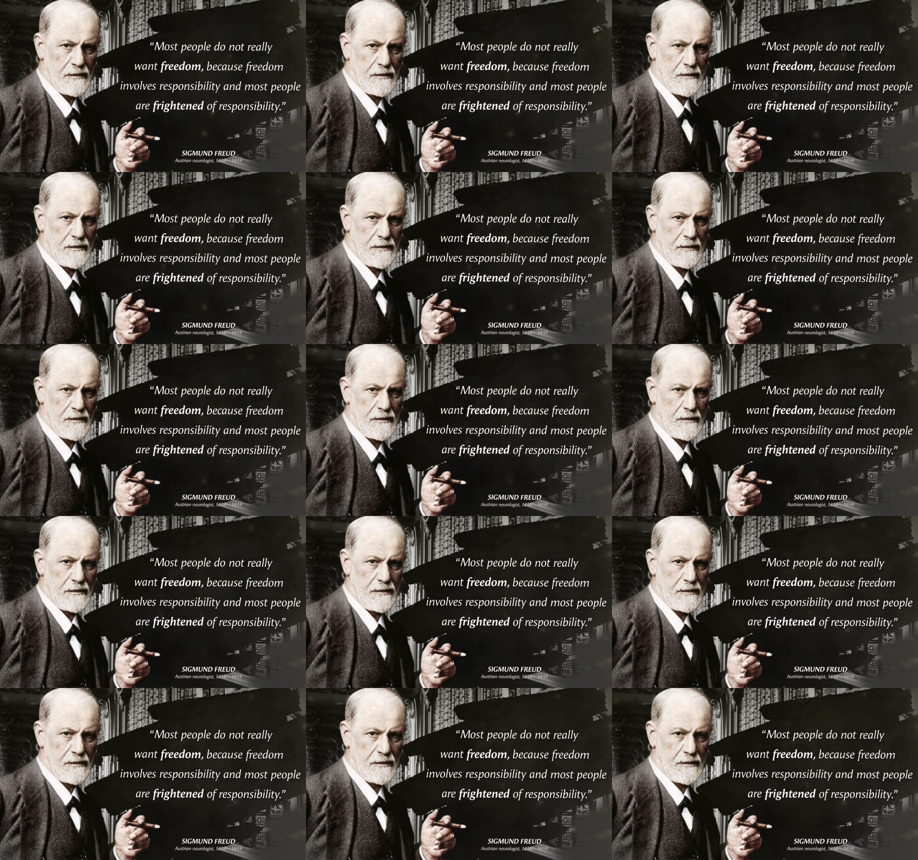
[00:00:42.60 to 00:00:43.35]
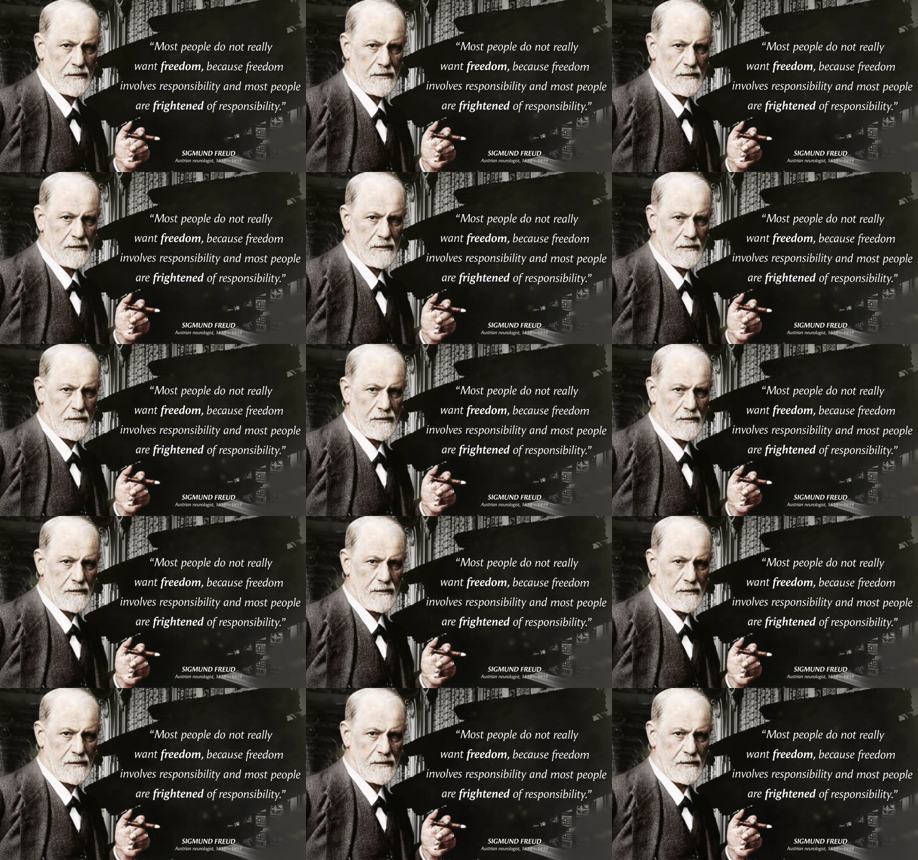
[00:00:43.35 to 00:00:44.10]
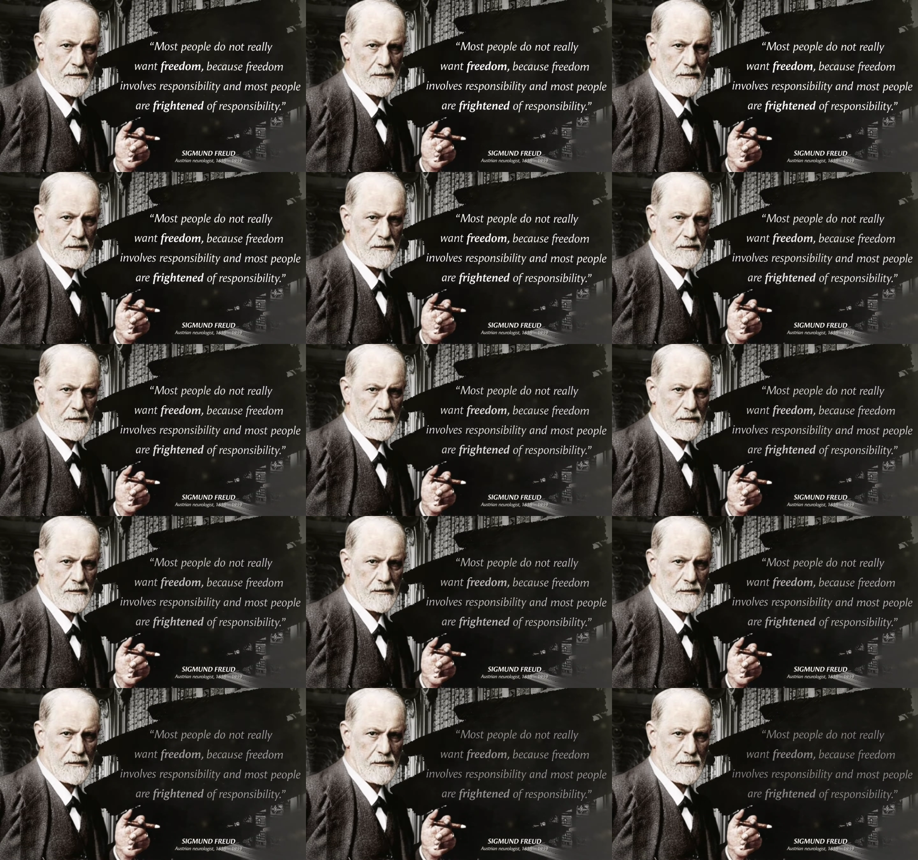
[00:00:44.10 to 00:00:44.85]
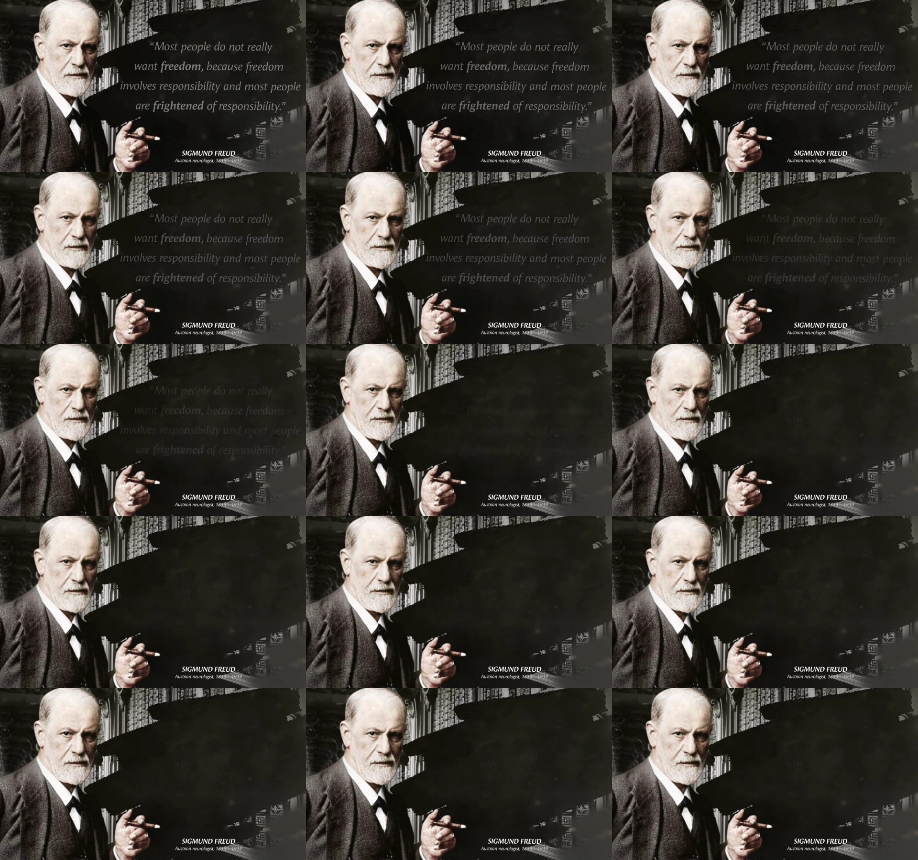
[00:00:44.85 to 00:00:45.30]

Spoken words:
[no speech]